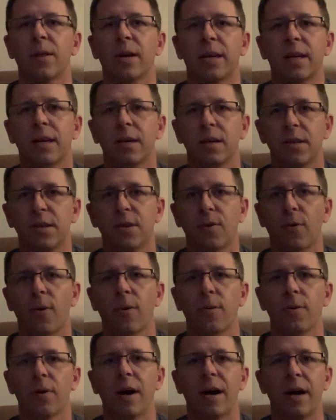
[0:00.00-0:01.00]
Like,
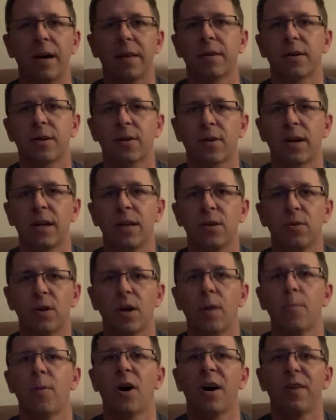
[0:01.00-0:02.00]
you're on the green, you
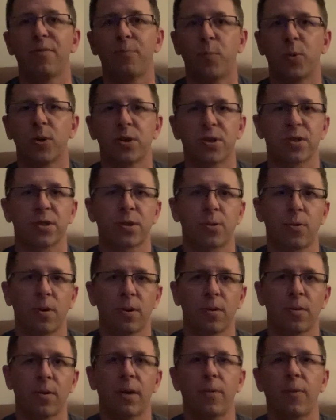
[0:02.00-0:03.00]
come off, put your score
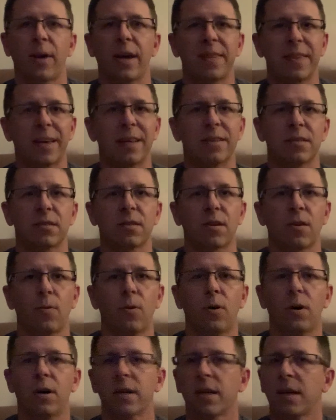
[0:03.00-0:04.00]
in right away, then start
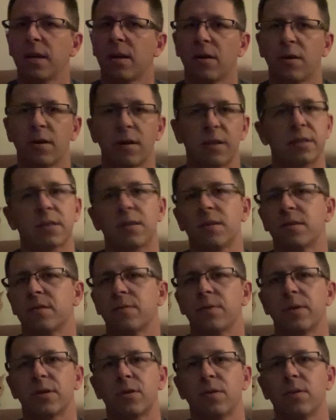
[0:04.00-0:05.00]
walking, or it's going to
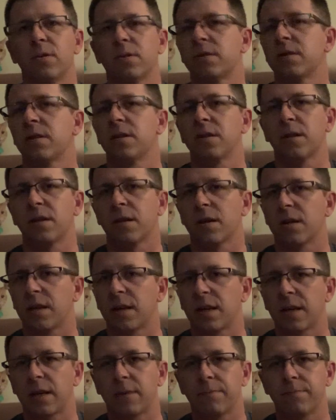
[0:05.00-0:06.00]
switch holes and you're going to